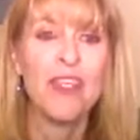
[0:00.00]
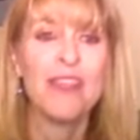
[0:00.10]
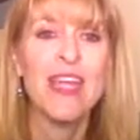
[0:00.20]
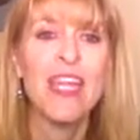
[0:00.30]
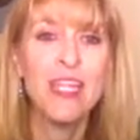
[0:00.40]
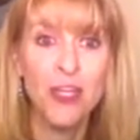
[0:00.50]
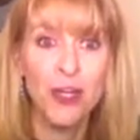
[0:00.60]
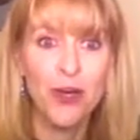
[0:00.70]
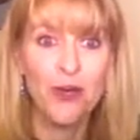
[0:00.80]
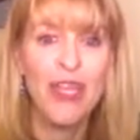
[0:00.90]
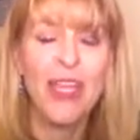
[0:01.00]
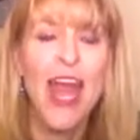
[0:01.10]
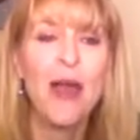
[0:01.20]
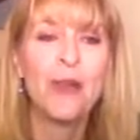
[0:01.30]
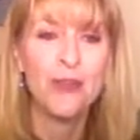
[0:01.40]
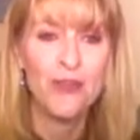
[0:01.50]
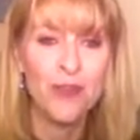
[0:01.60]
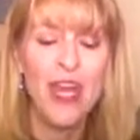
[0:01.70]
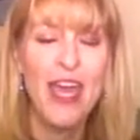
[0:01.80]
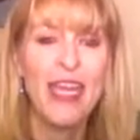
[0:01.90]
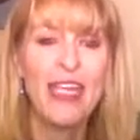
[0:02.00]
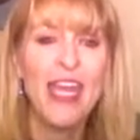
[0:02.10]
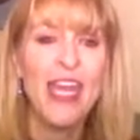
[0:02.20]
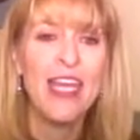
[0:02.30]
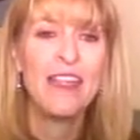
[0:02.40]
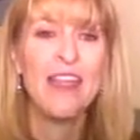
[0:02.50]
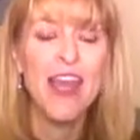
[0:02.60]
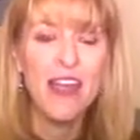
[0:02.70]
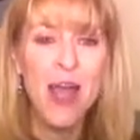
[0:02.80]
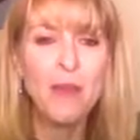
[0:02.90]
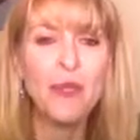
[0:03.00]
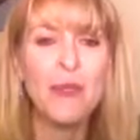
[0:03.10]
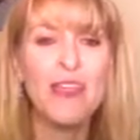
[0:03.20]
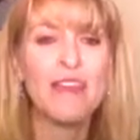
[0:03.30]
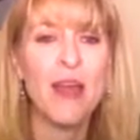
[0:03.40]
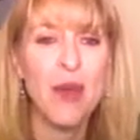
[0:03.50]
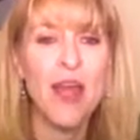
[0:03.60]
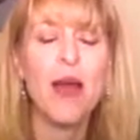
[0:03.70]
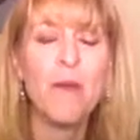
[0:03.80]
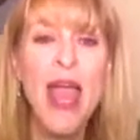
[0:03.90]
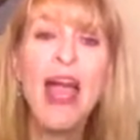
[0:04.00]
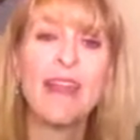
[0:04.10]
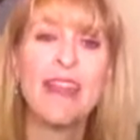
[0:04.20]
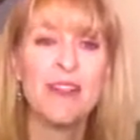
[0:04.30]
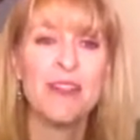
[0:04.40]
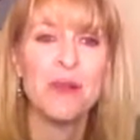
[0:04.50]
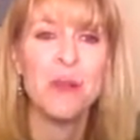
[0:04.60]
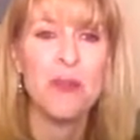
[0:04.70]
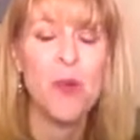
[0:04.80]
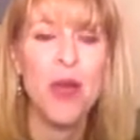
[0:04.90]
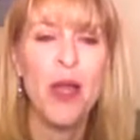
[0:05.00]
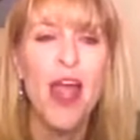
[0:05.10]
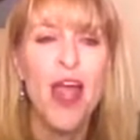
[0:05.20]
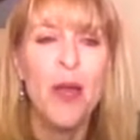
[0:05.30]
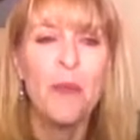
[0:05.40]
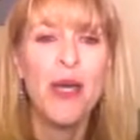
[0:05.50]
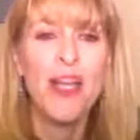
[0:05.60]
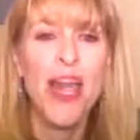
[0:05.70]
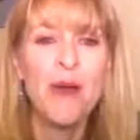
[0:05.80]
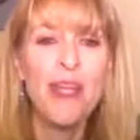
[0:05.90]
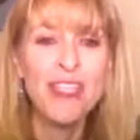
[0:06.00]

letting go and how you do that. And in the coming weeks, I want to unpack that a little bit more. But I wanted